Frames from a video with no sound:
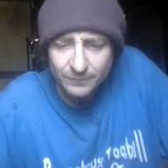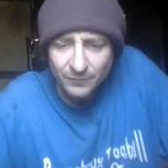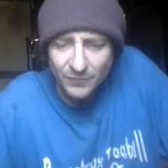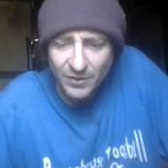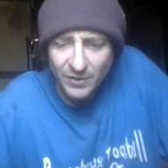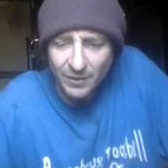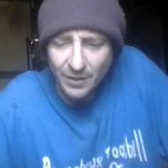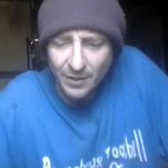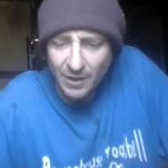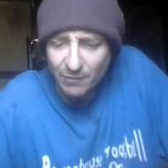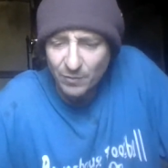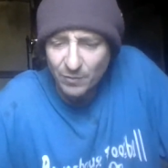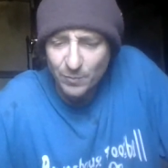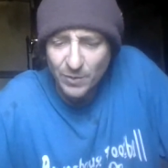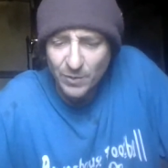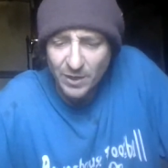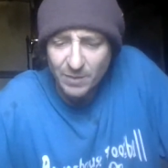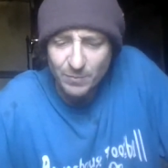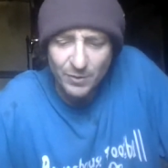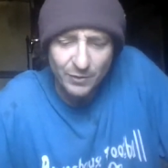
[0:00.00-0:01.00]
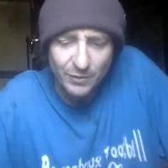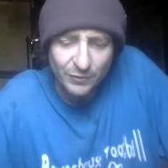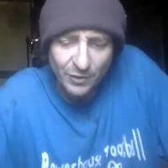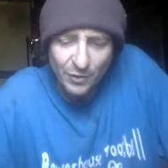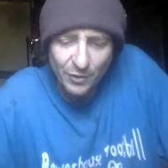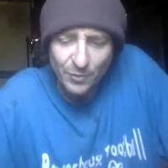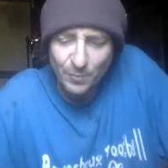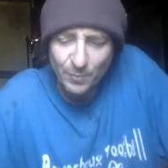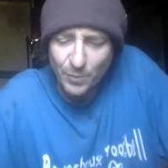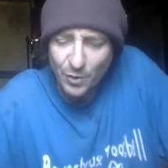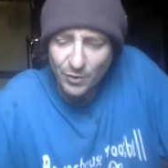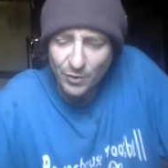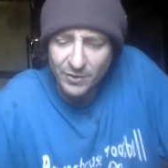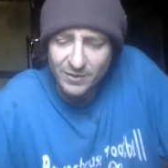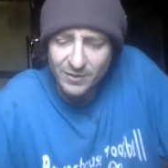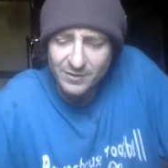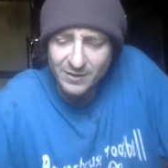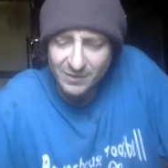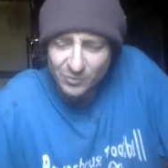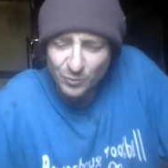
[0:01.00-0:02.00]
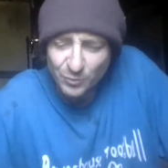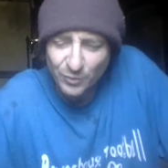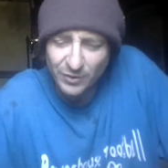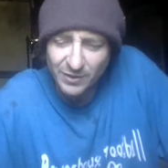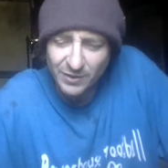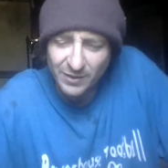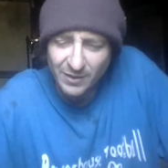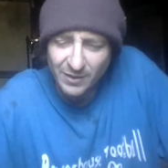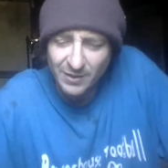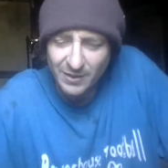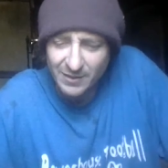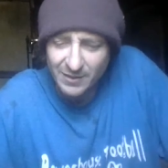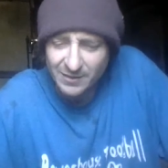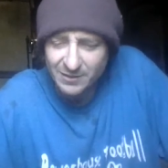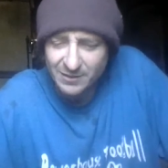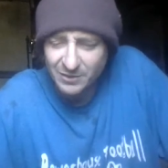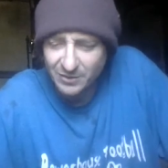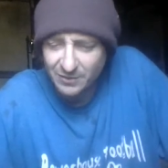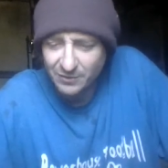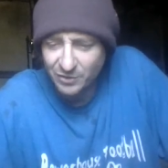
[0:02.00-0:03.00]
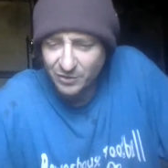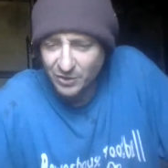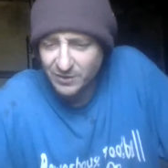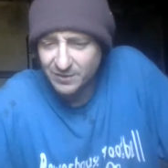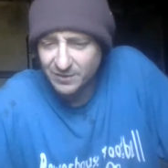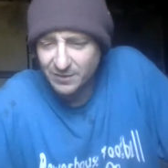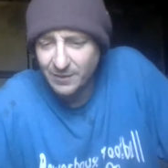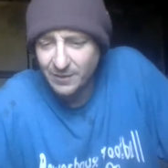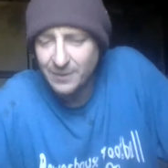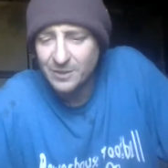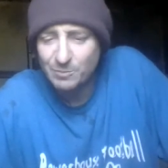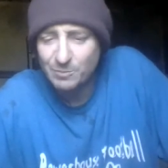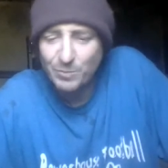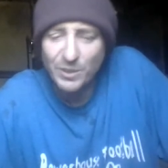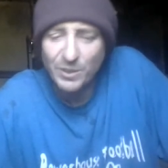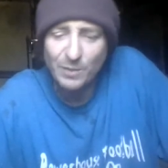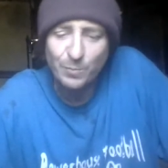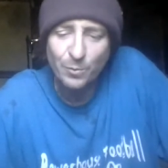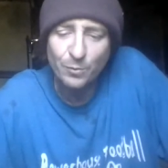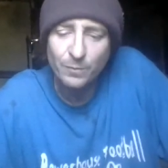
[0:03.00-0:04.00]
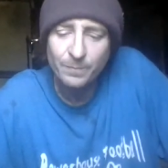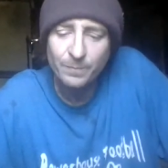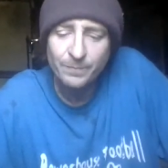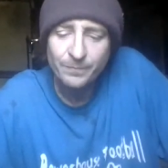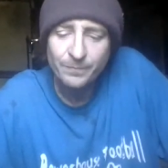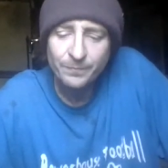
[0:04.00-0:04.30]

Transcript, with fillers: To everybody, but the other part is, it's really, it is just these people.